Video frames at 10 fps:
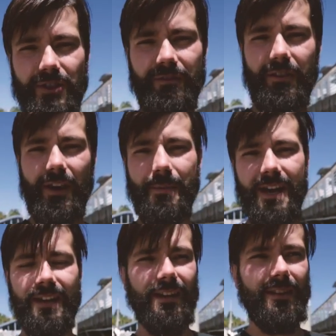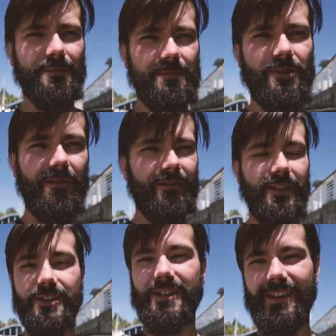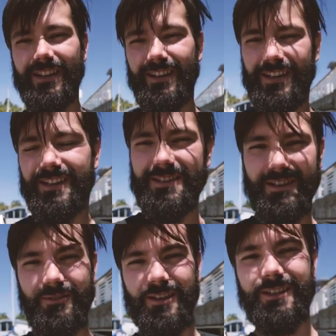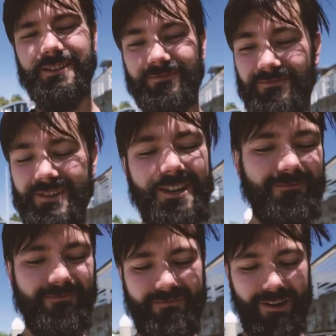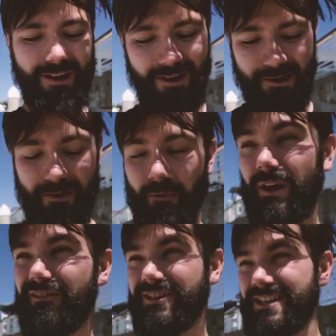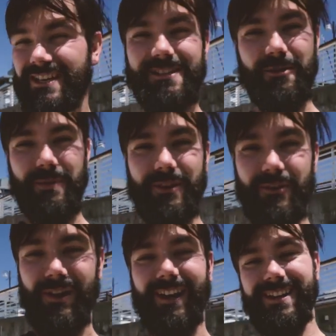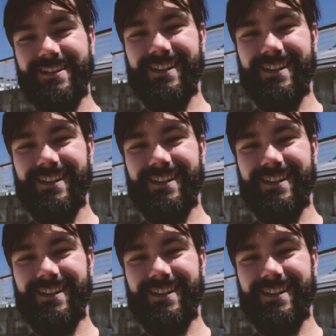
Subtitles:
a drone for them and get them some drone footage. So yeah, whatever it takes to open the door, I guess.